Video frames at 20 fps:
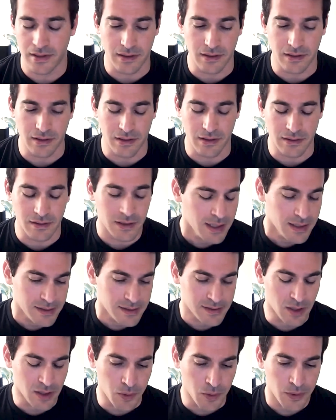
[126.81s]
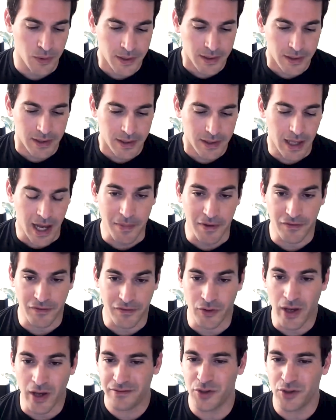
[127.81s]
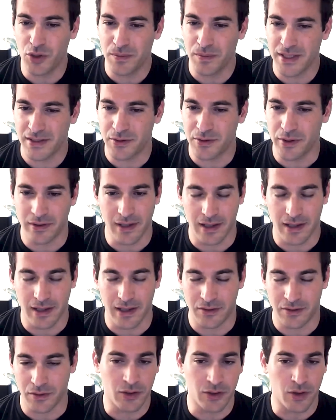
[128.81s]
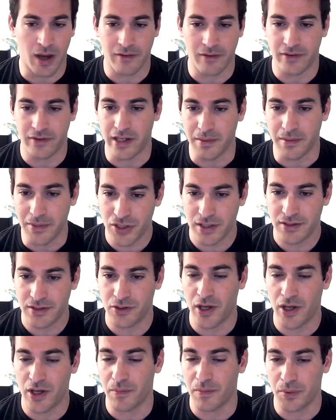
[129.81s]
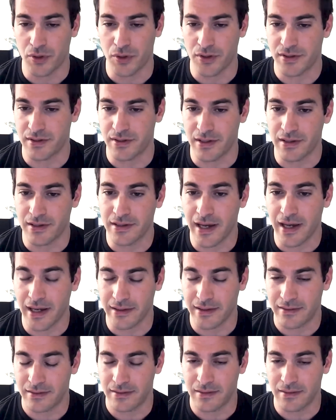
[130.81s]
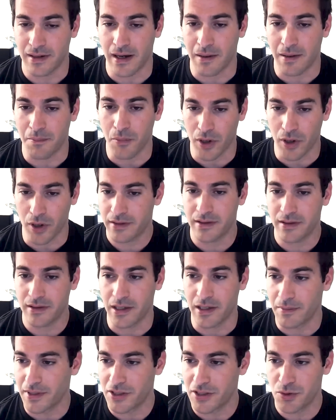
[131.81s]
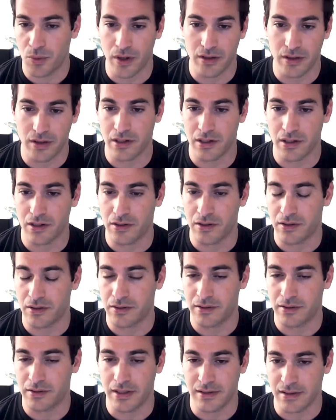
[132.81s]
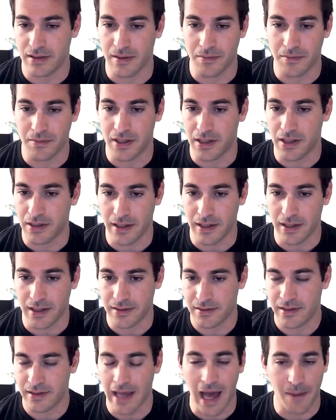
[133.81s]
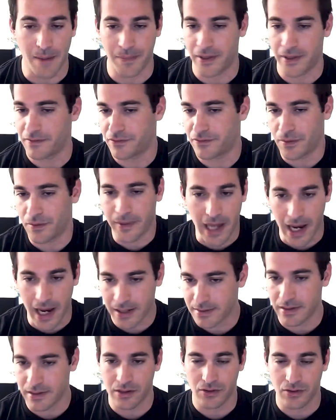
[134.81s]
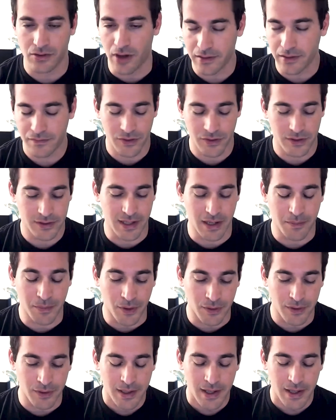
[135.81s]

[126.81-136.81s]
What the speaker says: And so if you have humans doing that today, you have the images, you have a person that marked the image, whether this is something that's happened from an accident or not, for example,